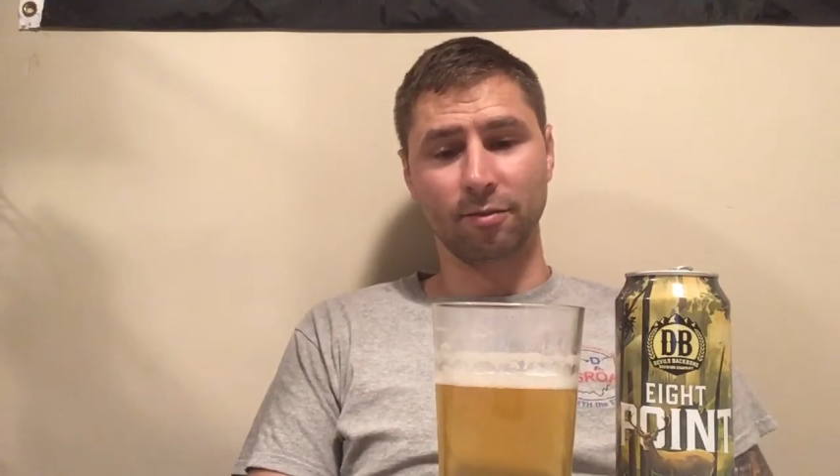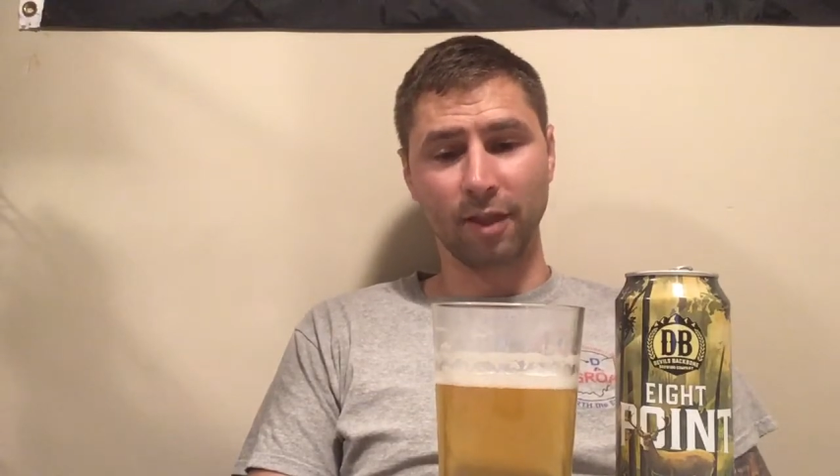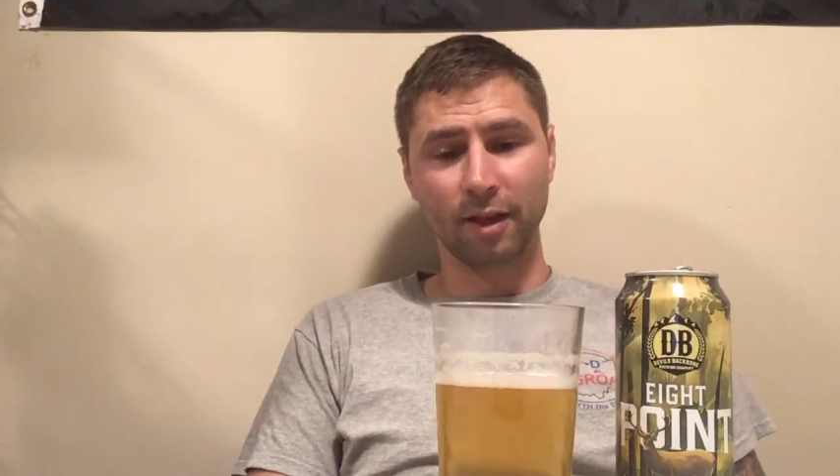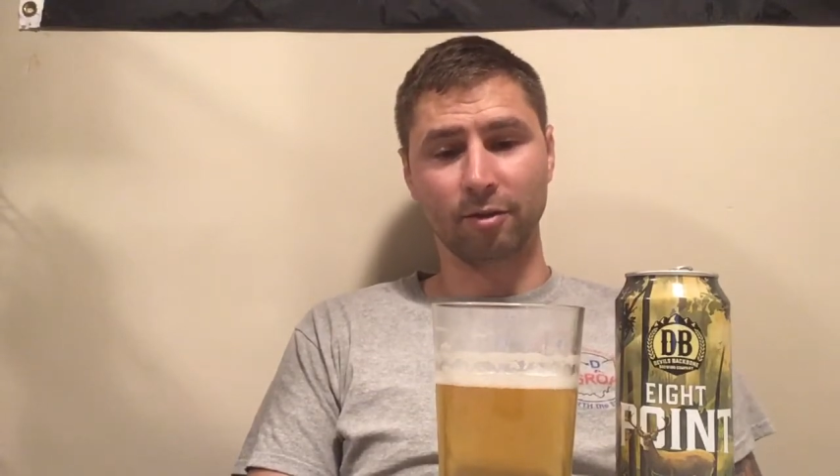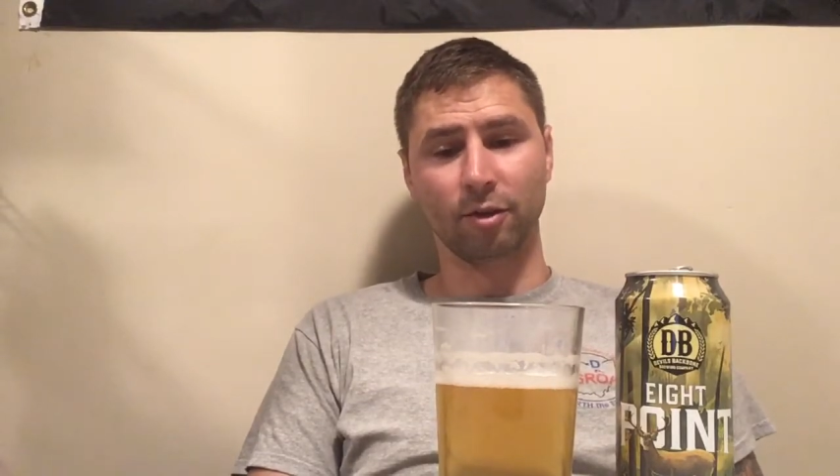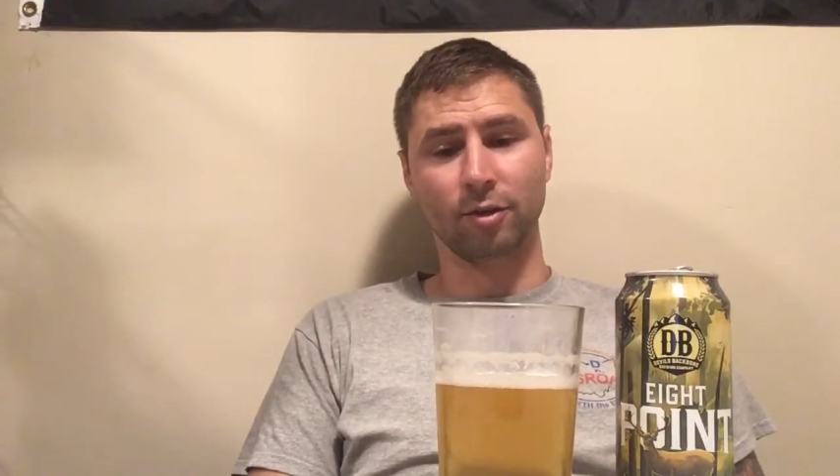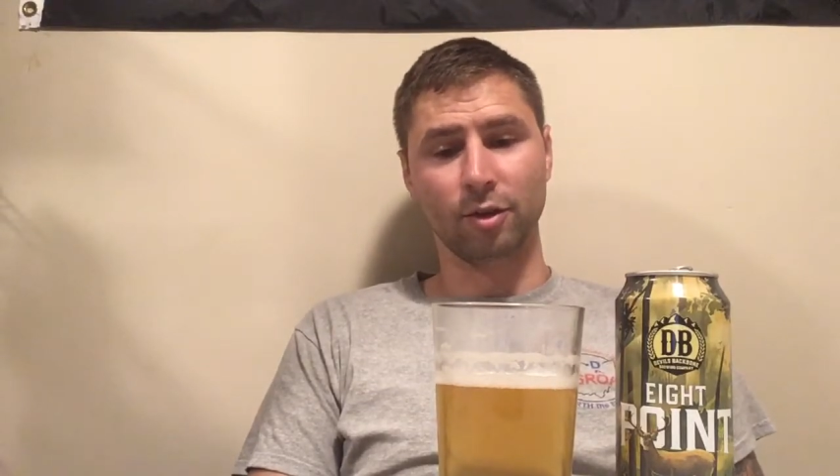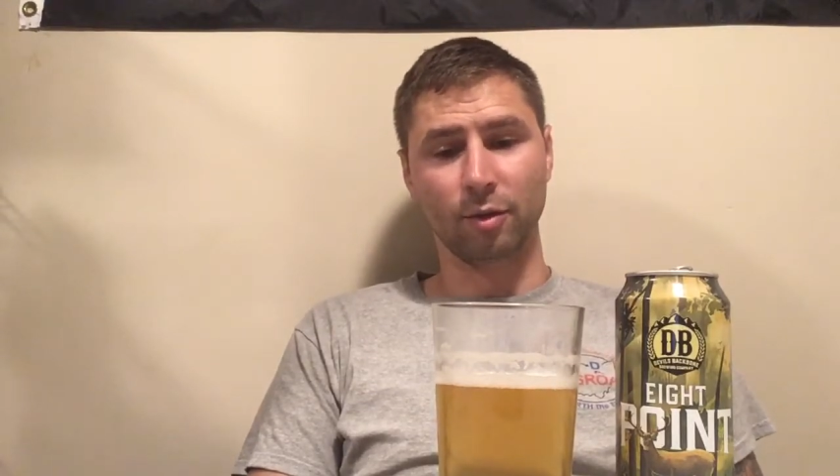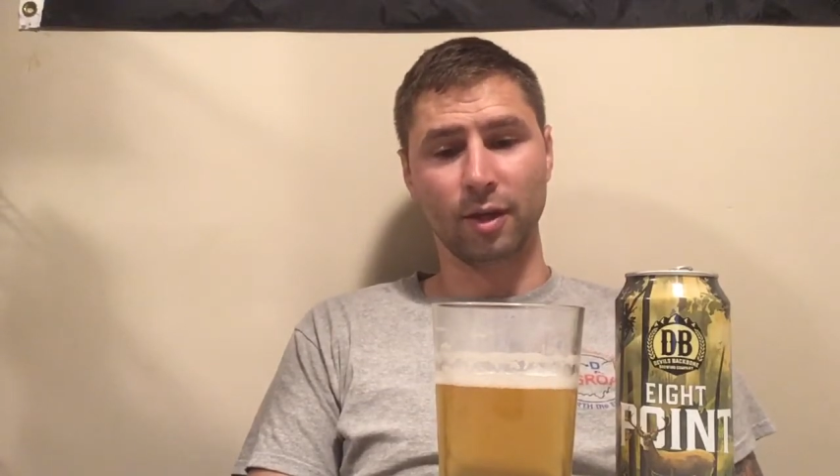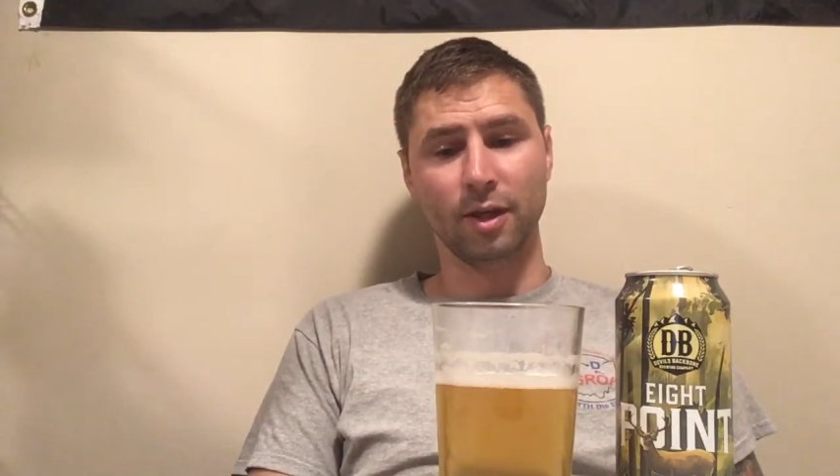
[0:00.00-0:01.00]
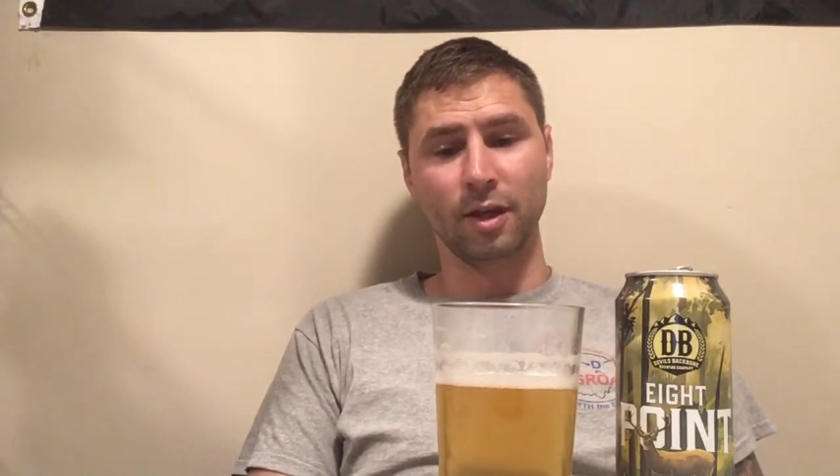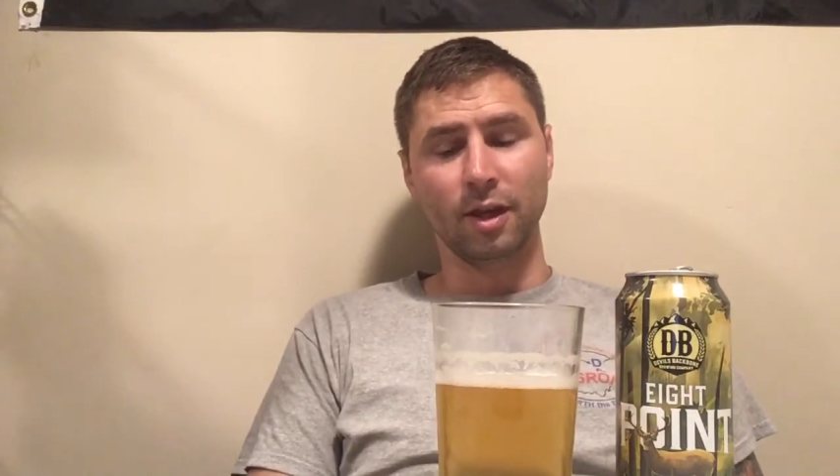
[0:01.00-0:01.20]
flavor to it,